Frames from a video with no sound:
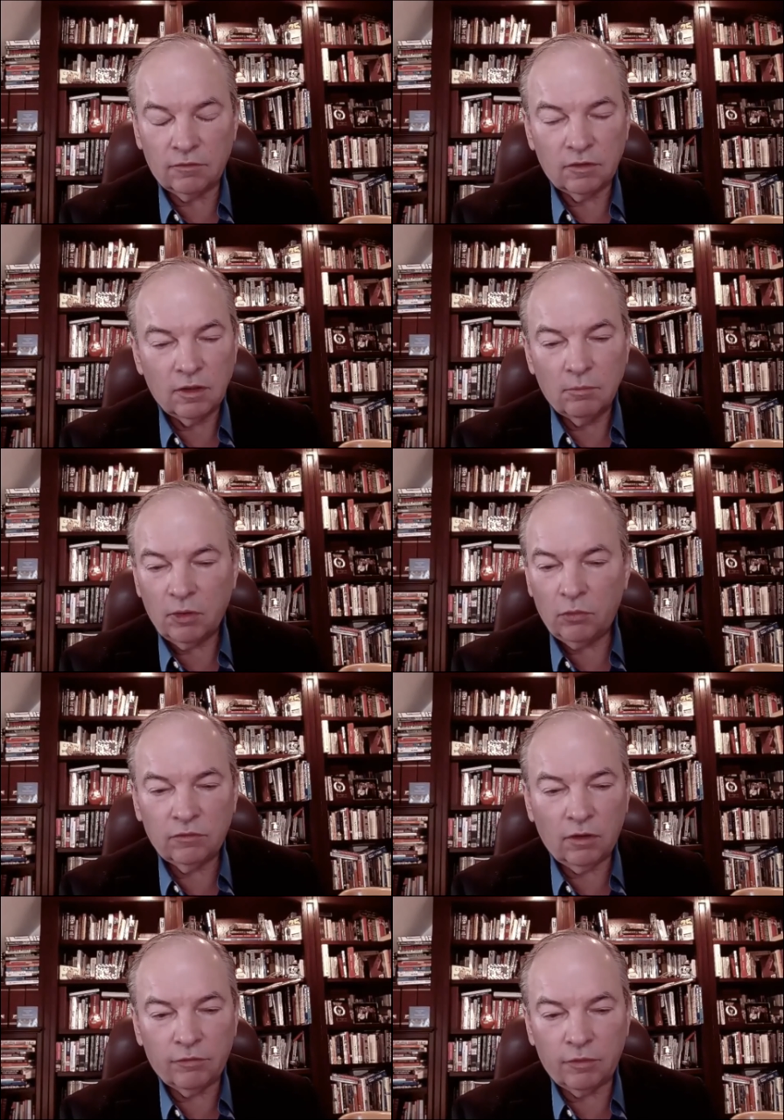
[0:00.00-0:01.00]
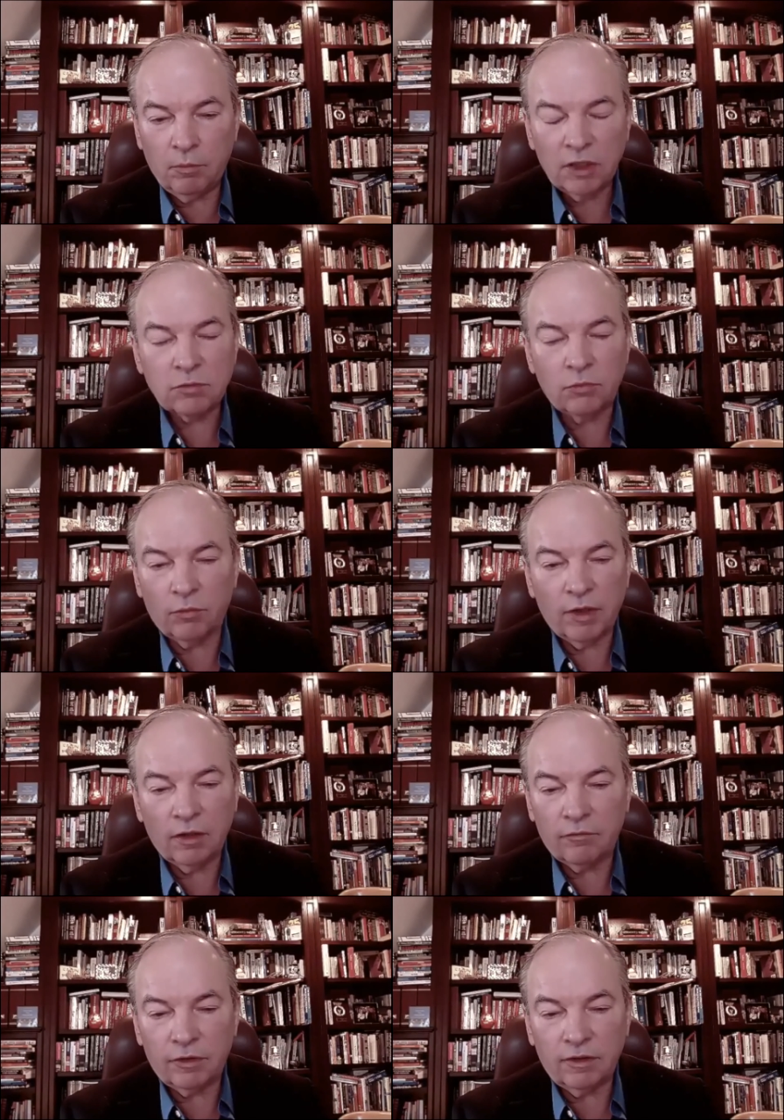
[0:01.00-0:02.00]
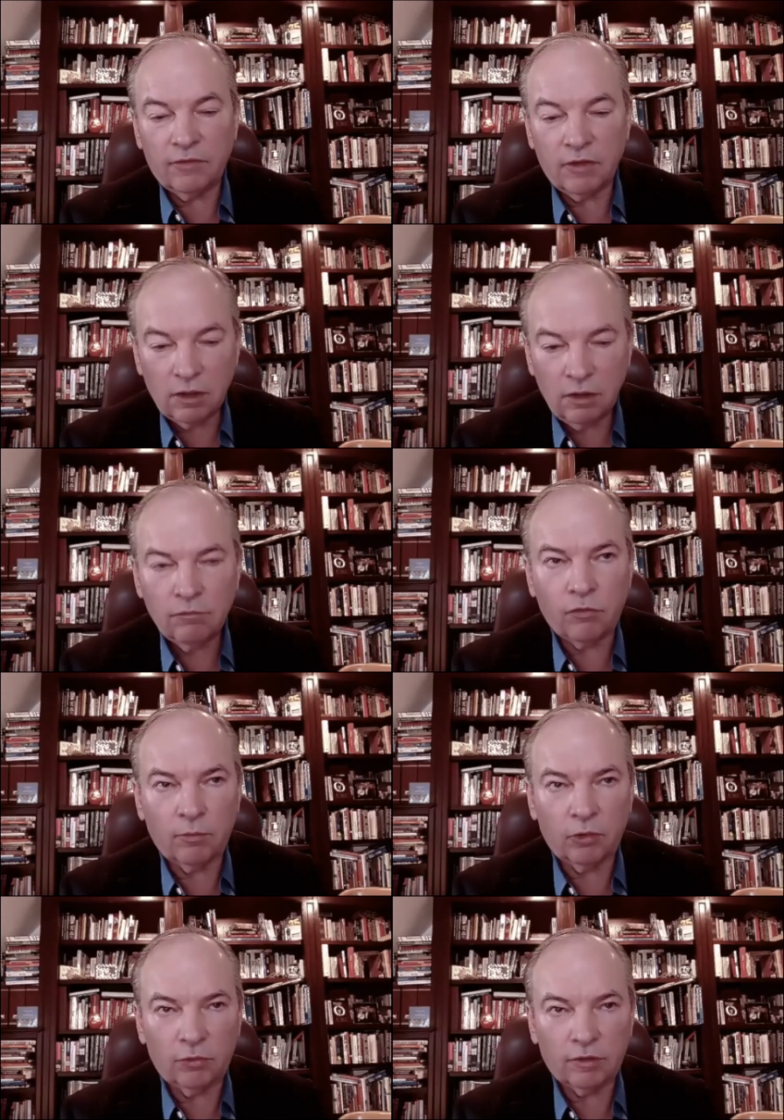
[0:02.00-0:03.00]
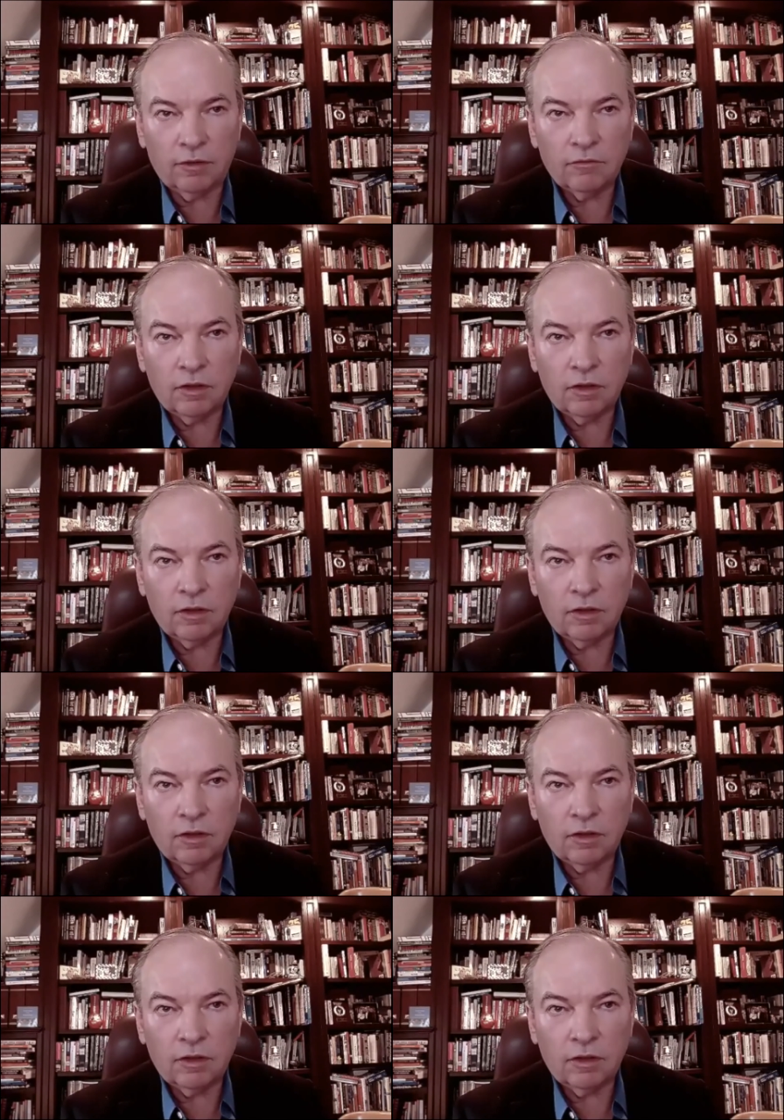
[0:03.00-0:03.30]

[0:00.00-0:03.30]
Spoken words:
But what's often much more relevant is the informal organization.